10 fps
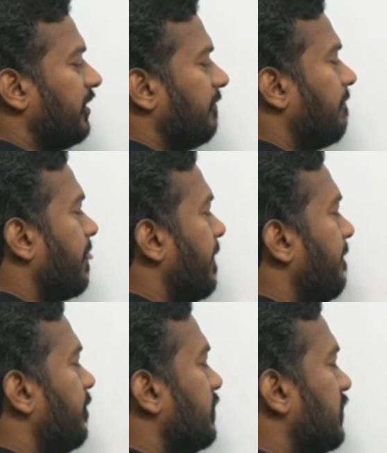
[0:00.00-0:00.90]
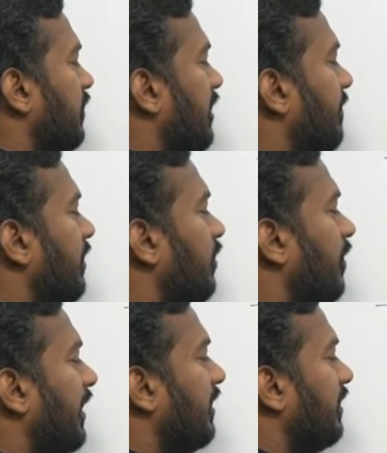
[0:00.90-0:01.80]
here. So
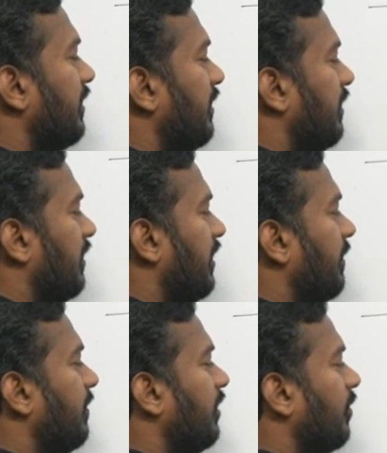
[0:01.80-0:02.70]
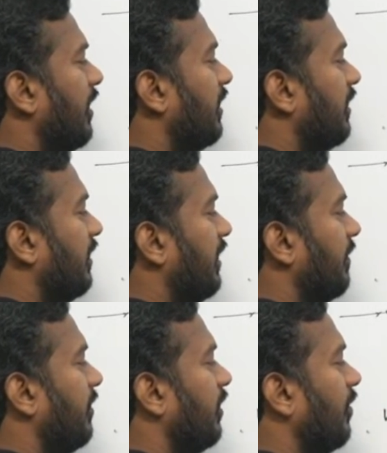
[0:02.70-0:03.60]
W1 W1,
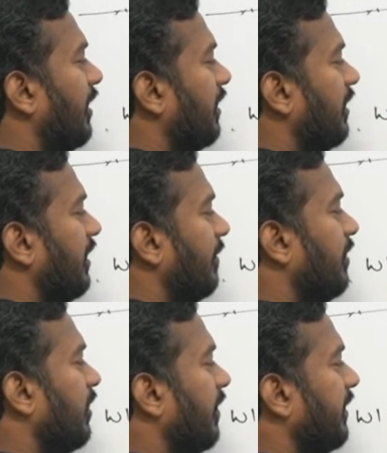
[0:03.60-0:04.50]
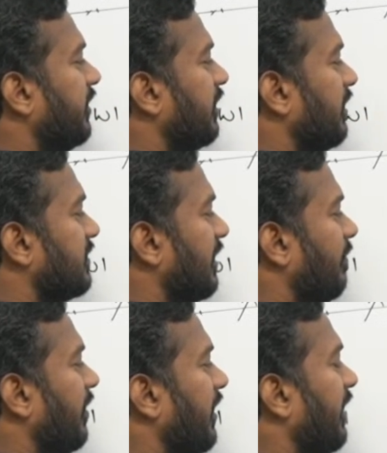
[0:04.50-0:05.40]
W1, W1 here,
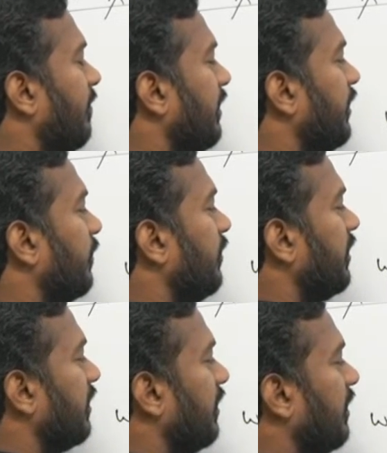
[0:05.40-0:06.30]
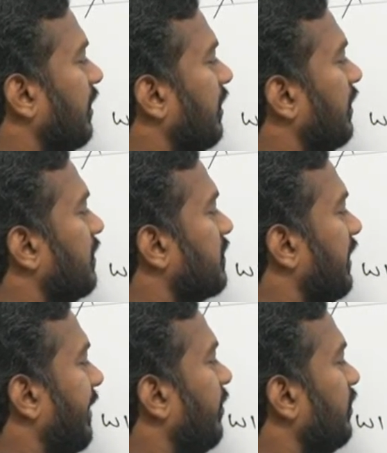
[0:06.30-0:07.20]
somewhere W2 here. So
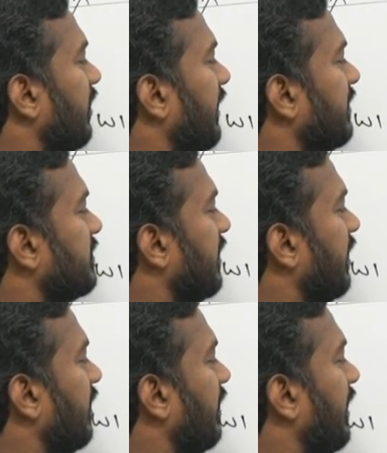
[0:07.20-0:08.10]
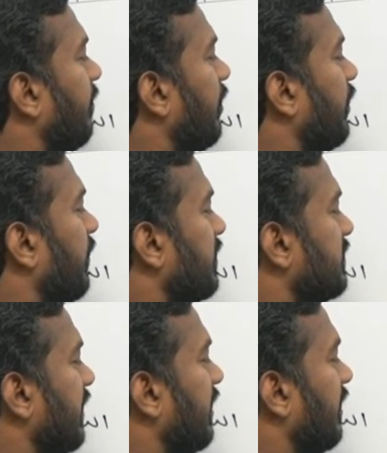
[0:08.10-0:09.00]
W3 is there, W2 is
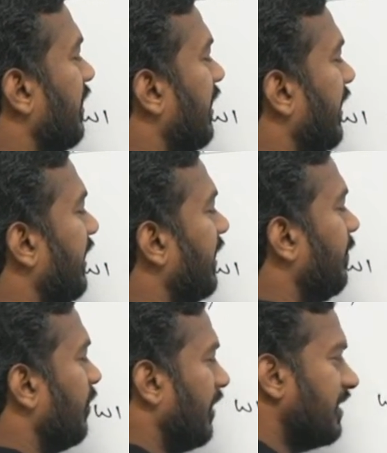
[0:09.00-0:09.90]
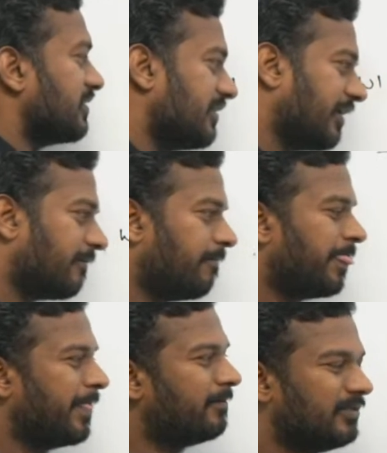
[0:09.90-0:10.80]
there, again W1 is there.
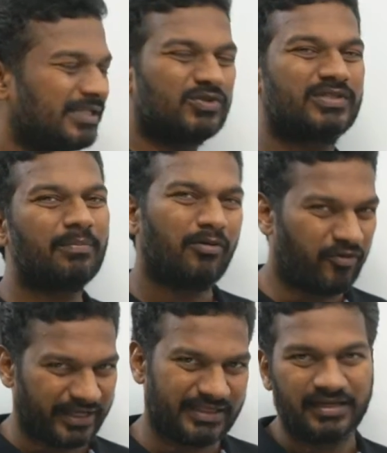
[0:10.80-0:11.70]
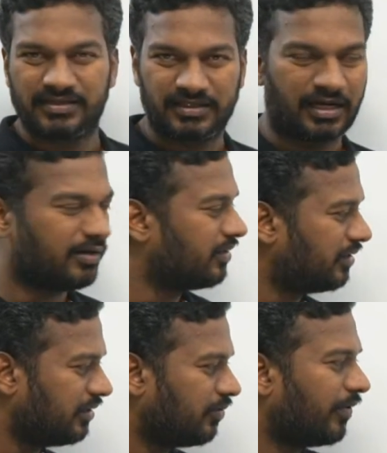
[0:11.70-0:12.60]
Just to simplify things now,
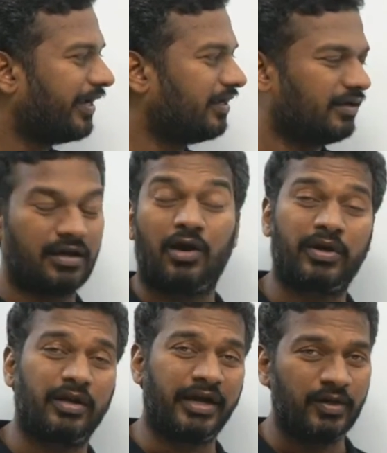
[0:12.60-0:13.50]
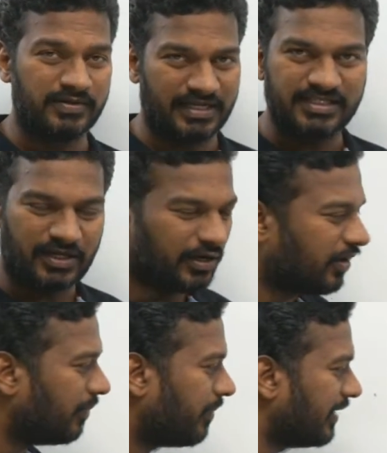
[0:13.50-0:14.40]
how can I reduce n-square
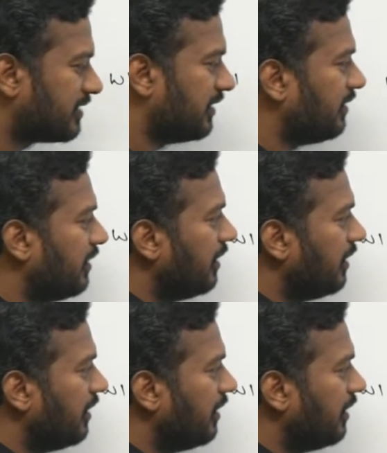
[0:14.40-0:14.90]
complexity?